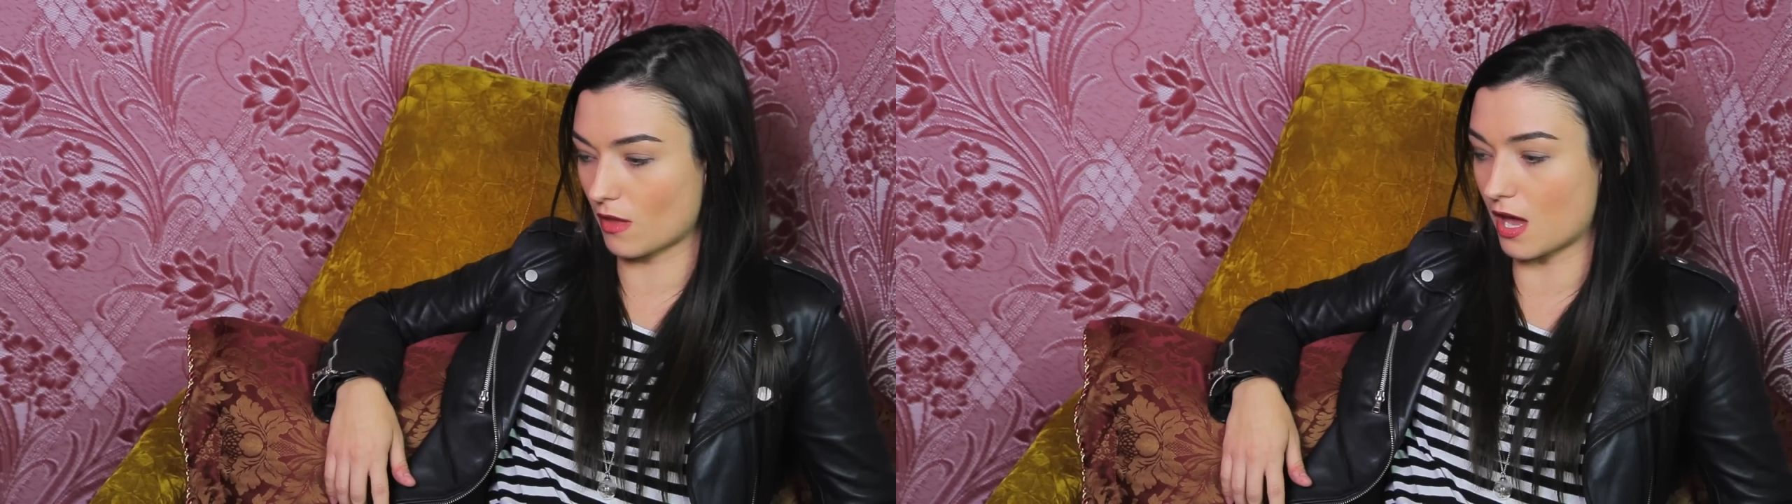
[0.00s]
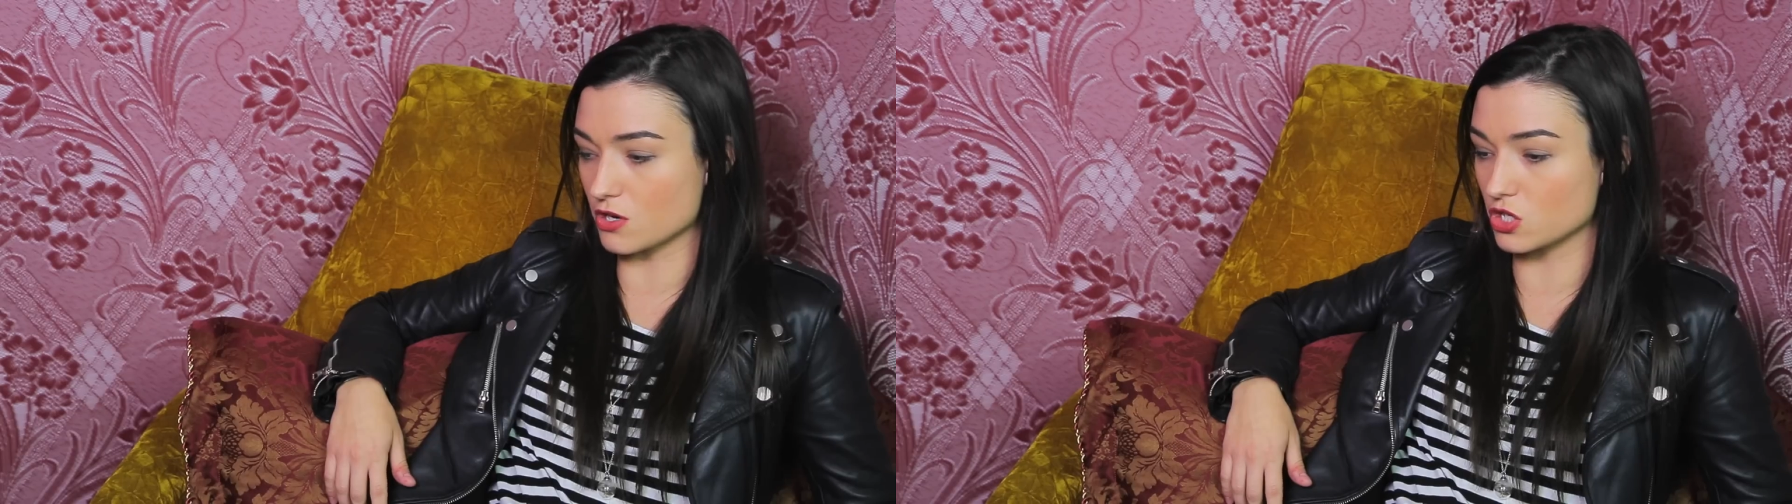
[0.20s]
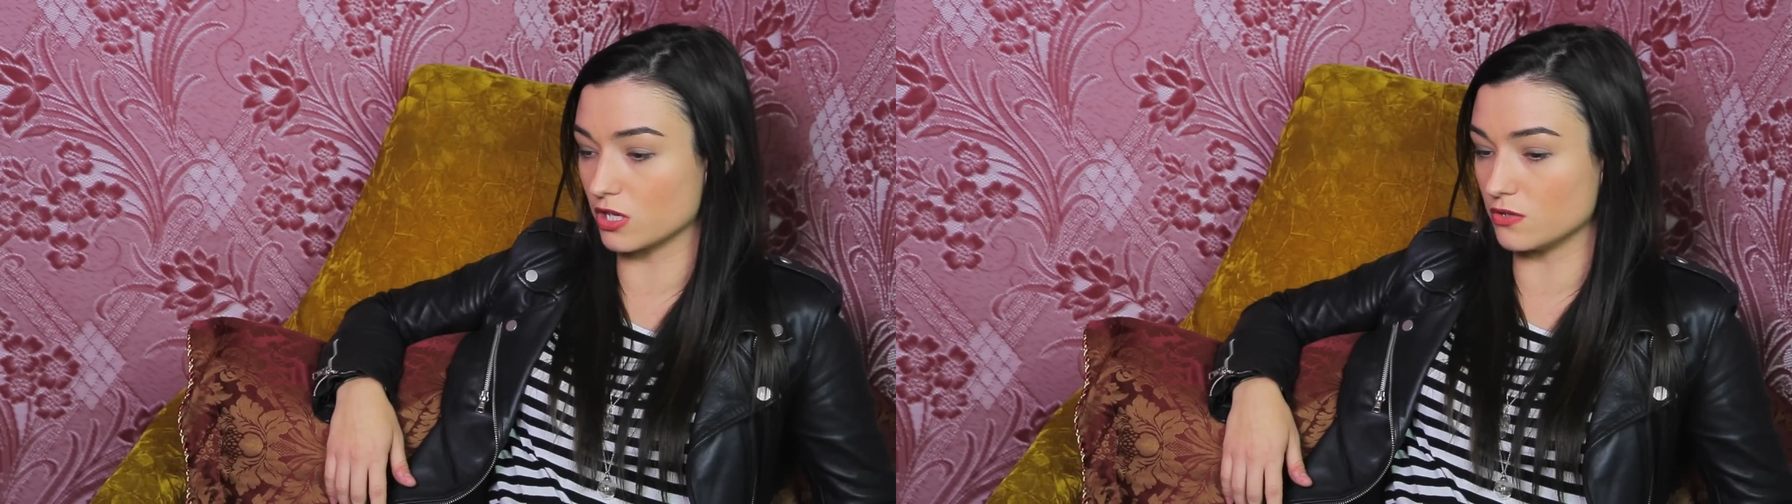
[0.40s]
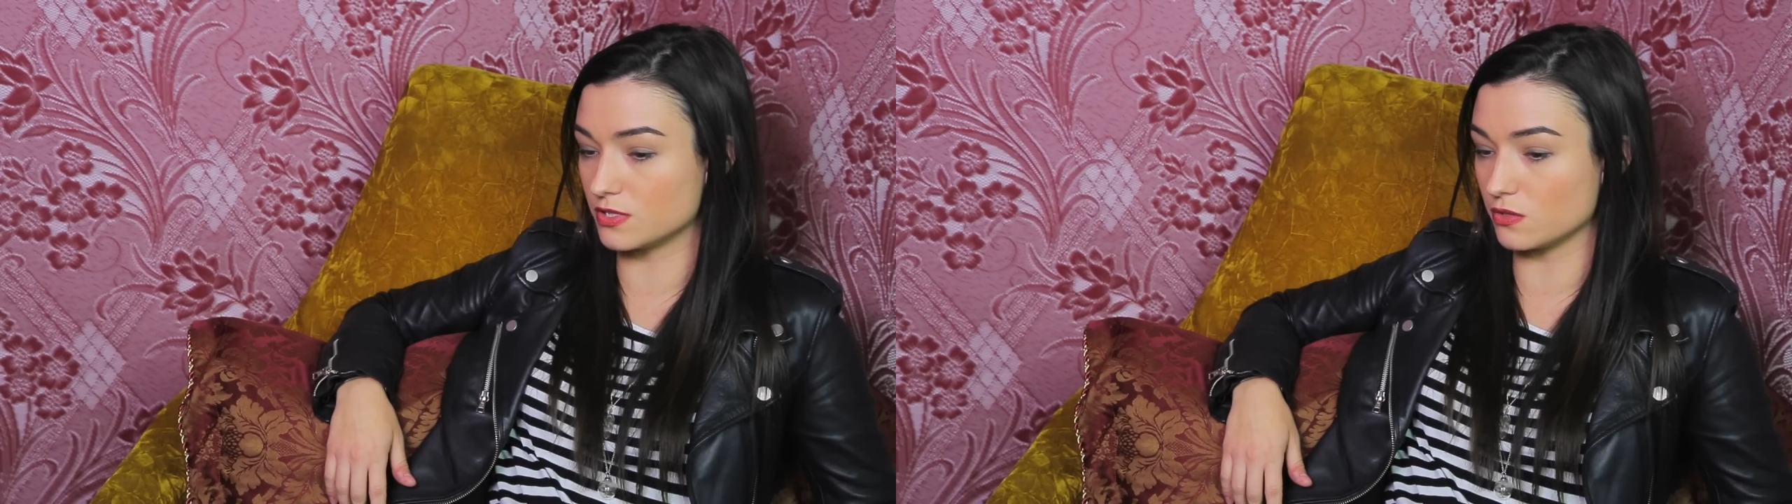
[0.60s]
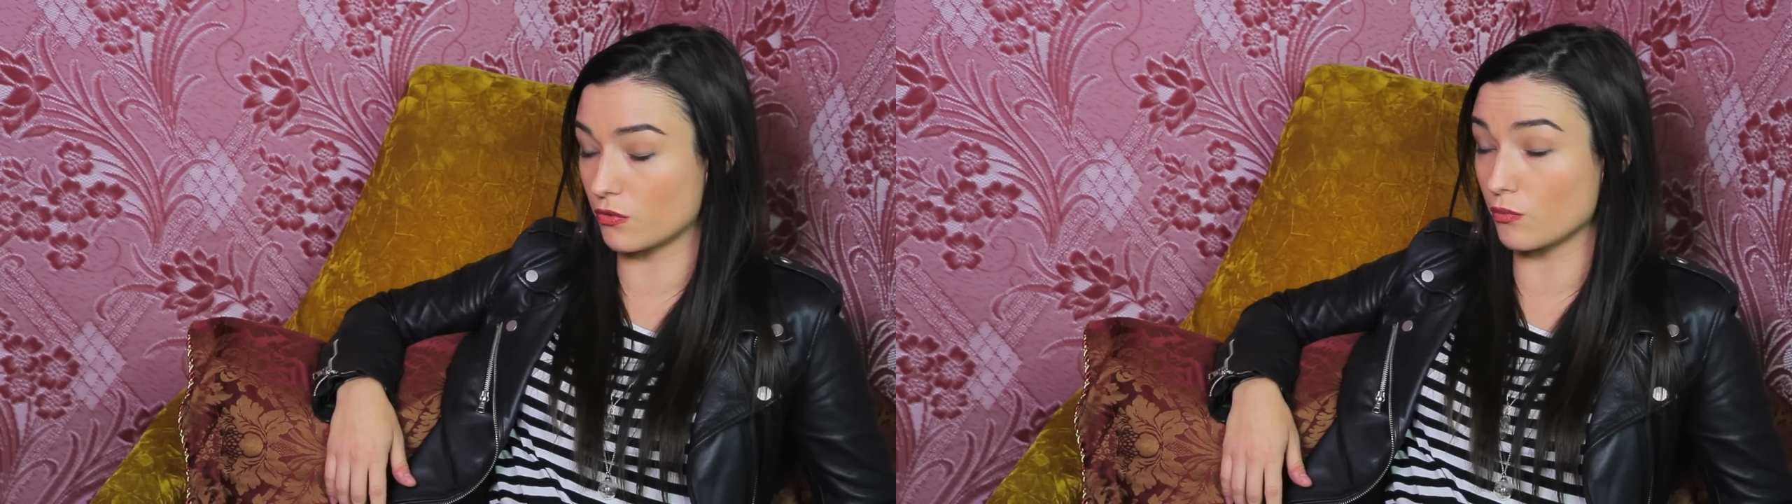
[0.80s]
actually
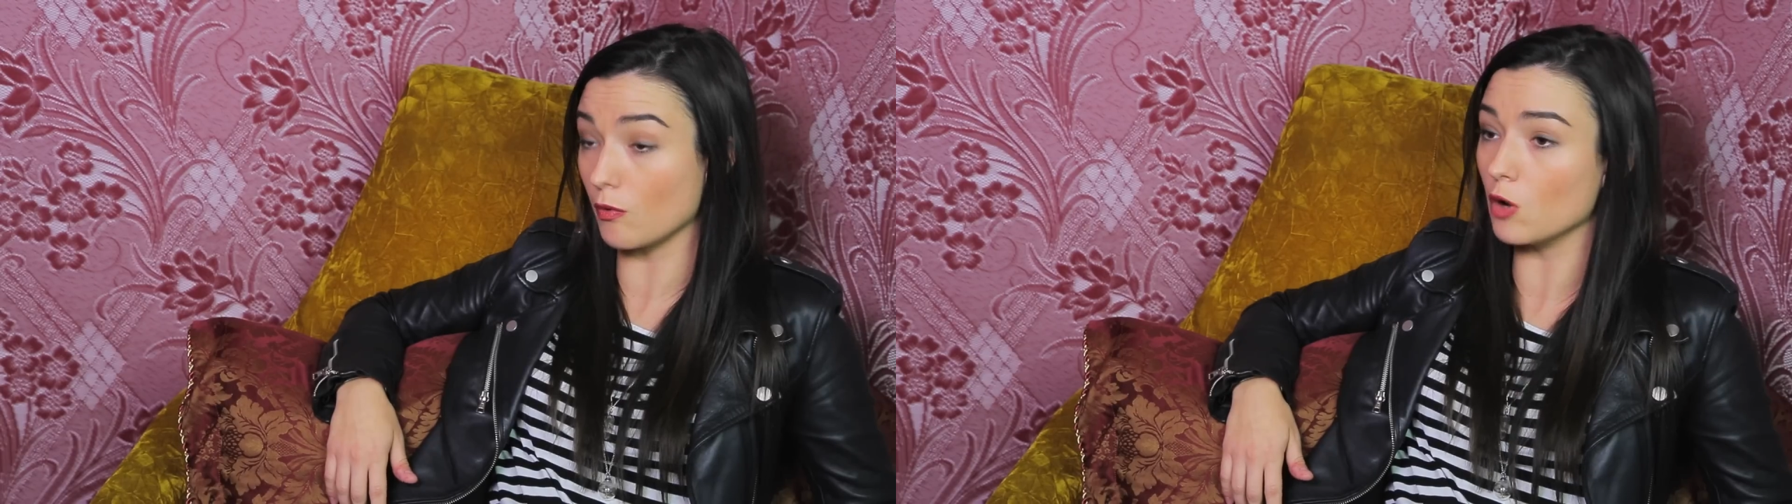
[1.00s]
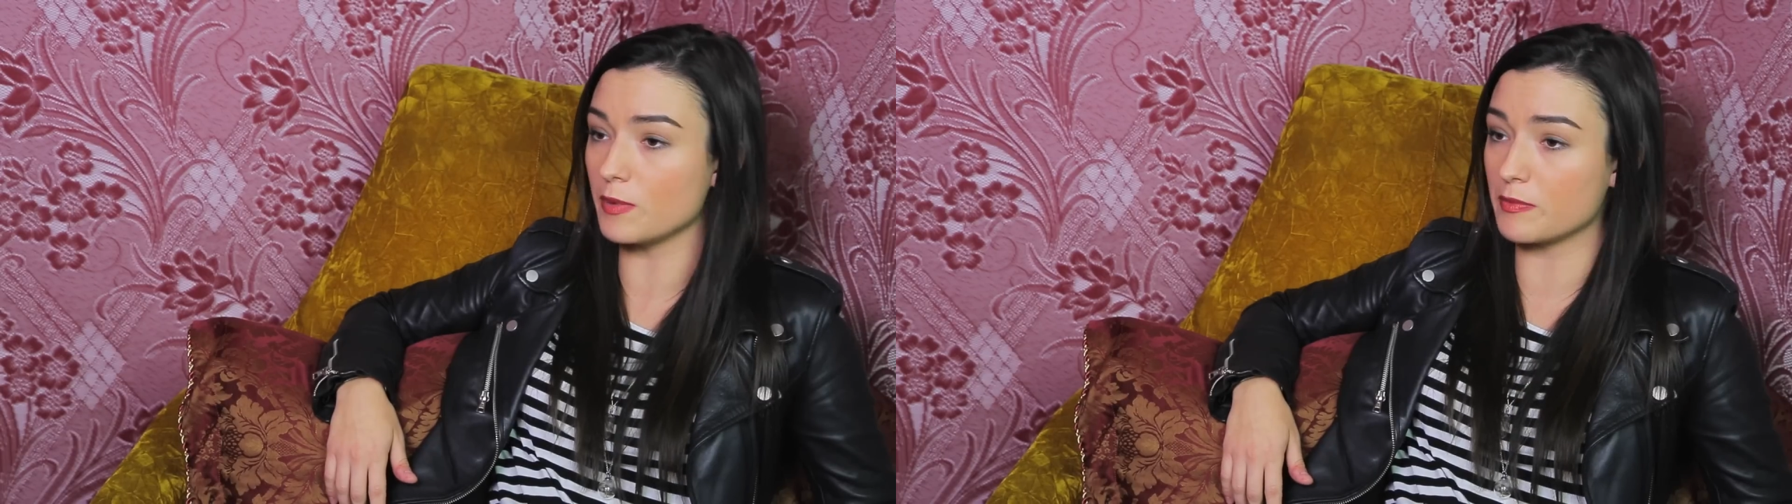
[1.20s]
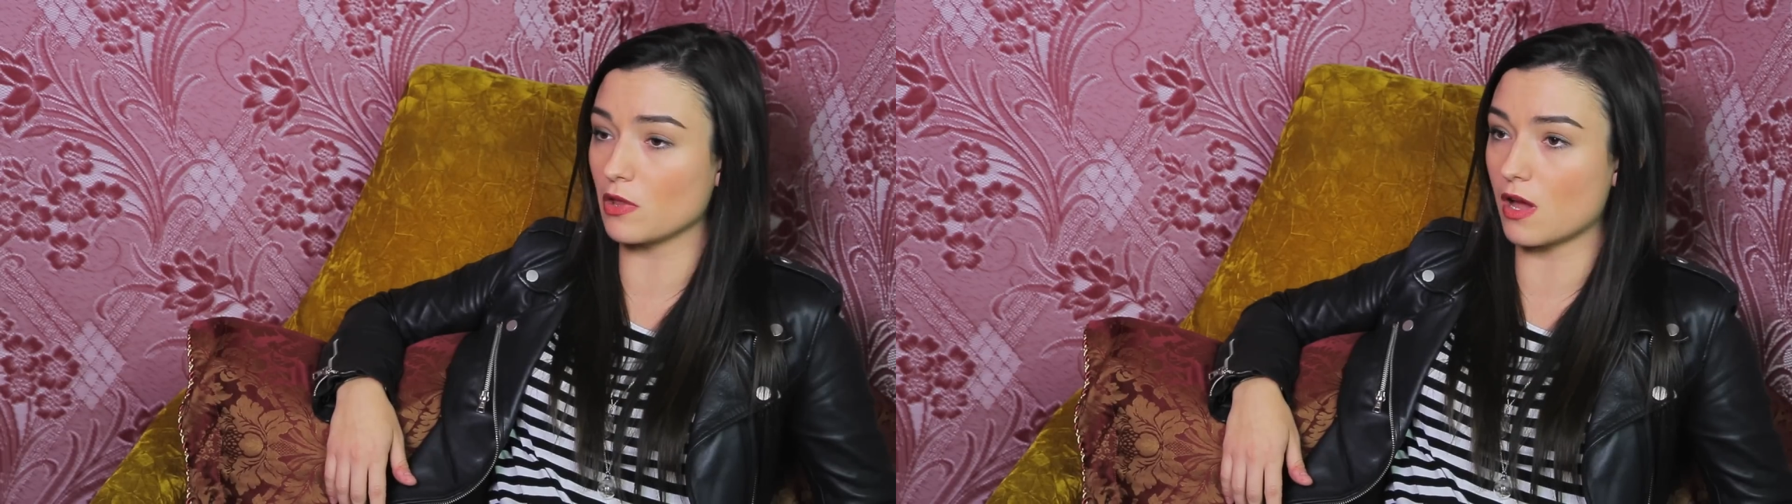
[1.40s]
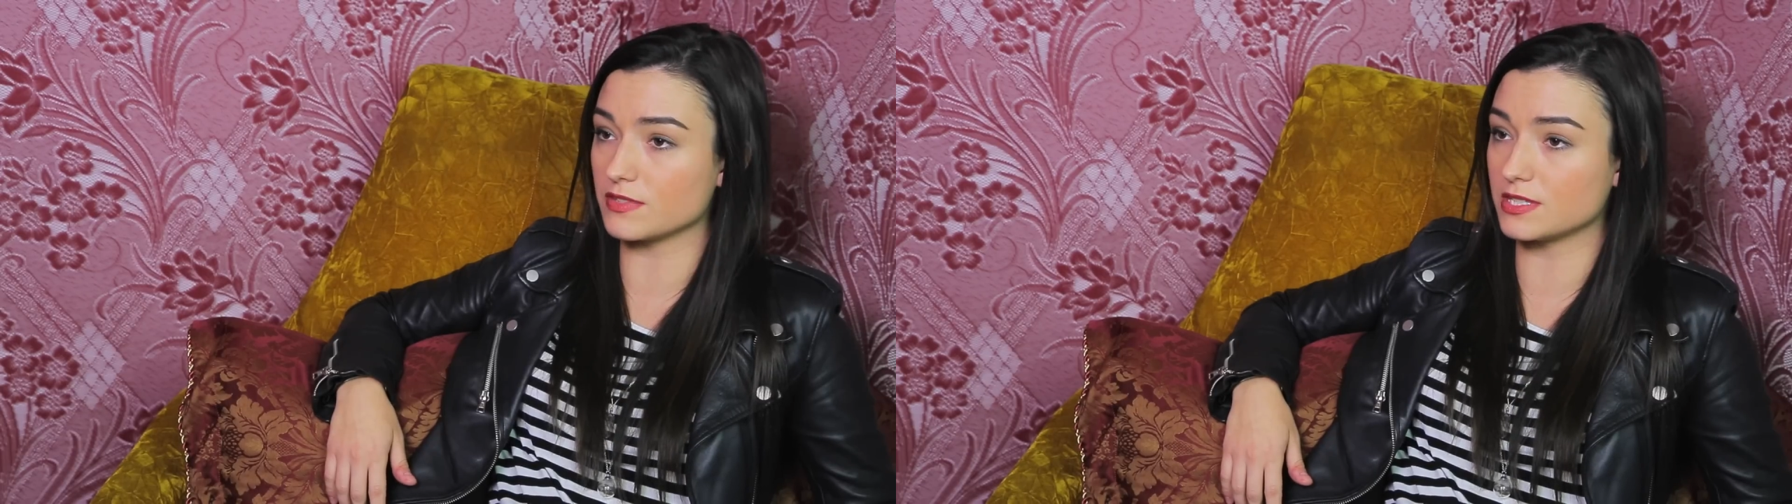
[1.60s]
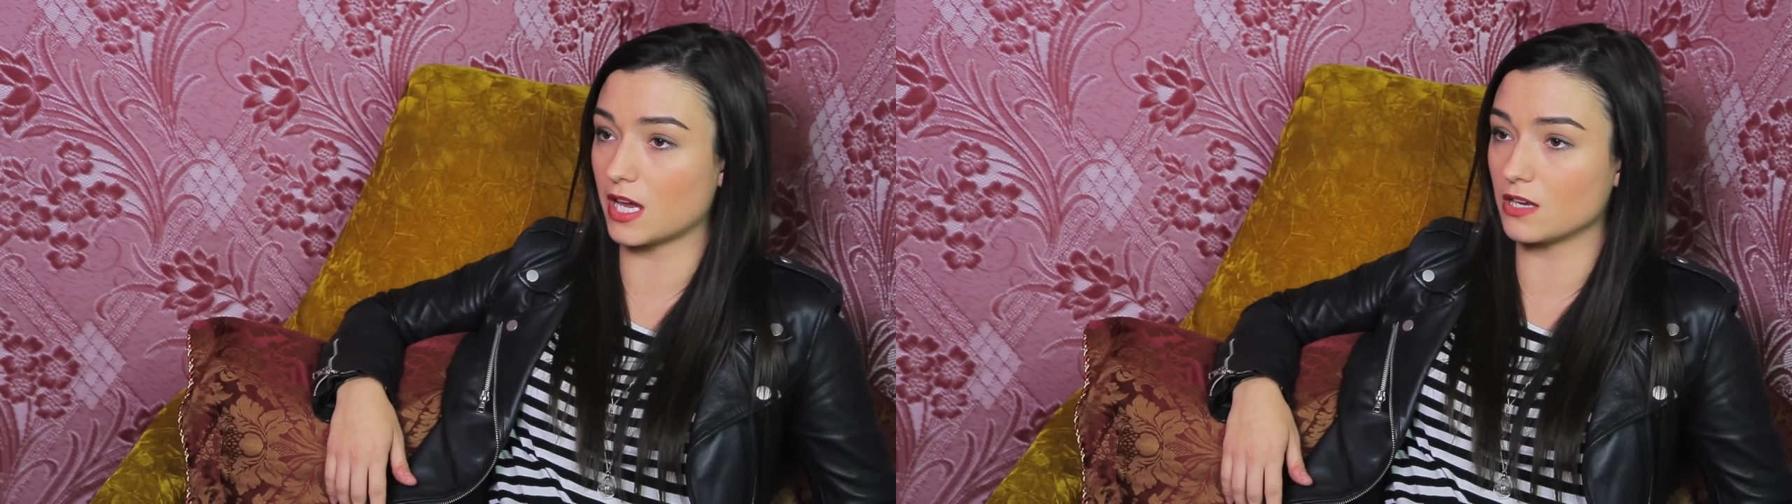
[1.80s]
used to throw people
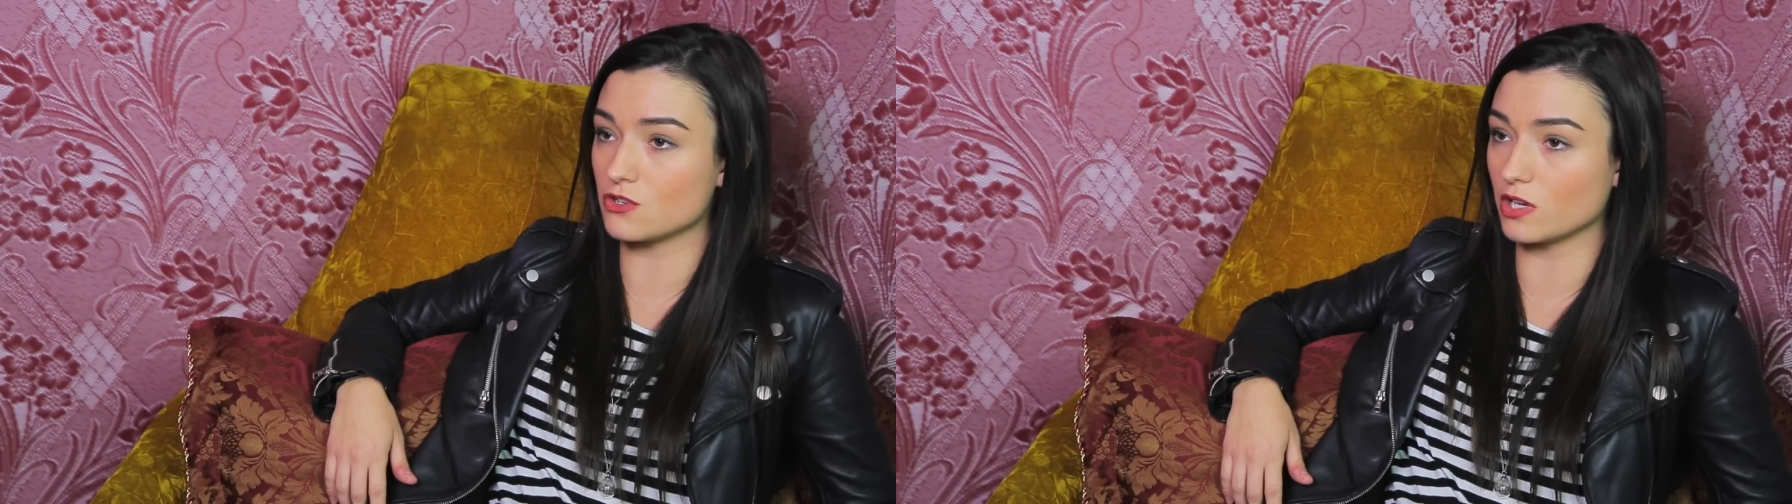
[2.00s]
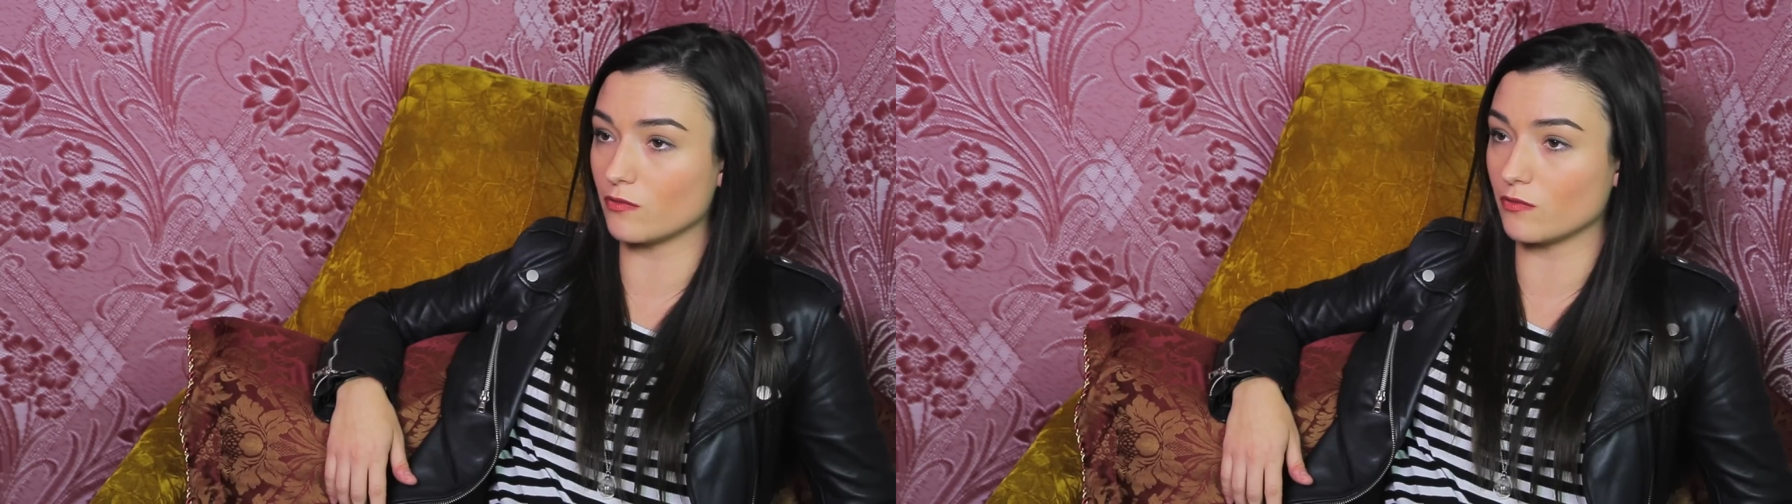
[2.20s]
off stage